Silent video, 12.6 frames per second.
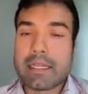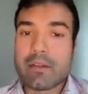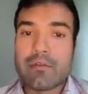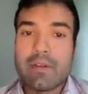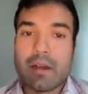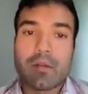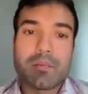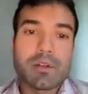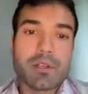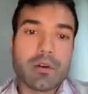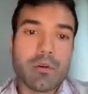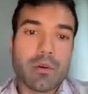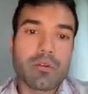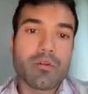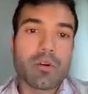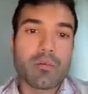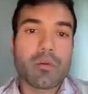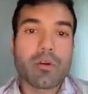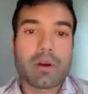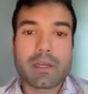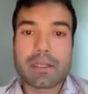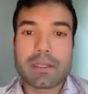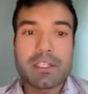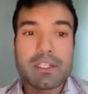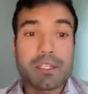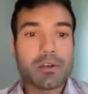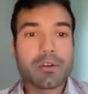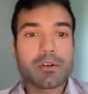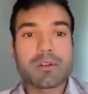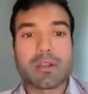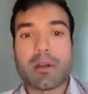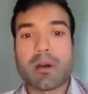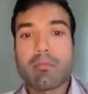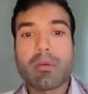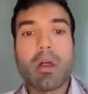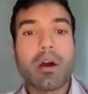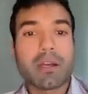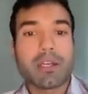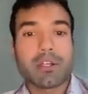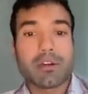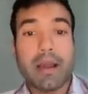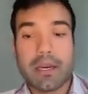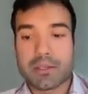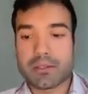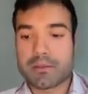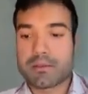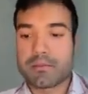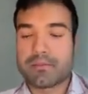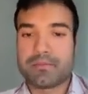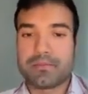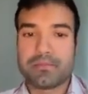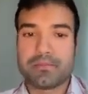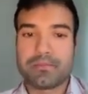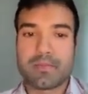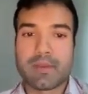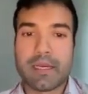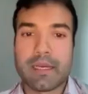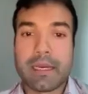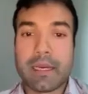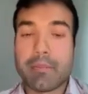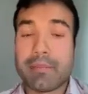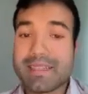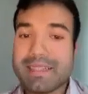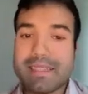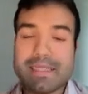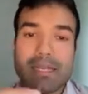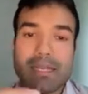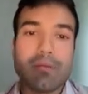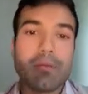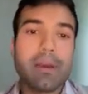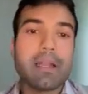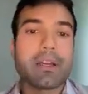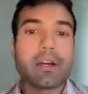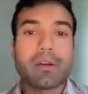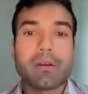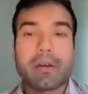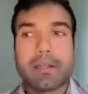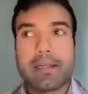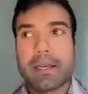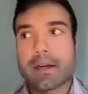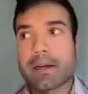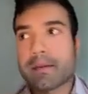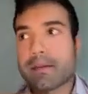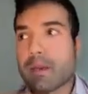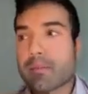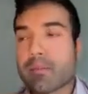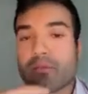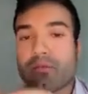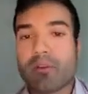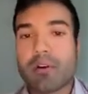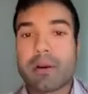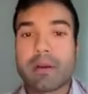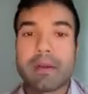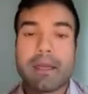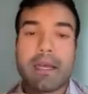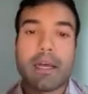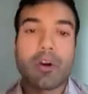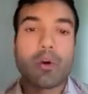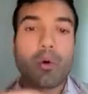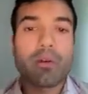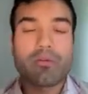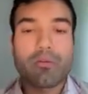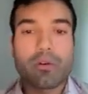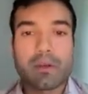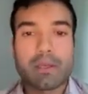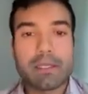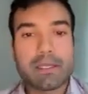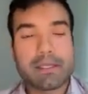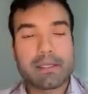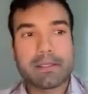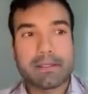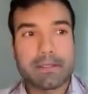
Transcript: Developers are going for more asynchronous and non-blocking interactions. But at the same way, they prefer going for this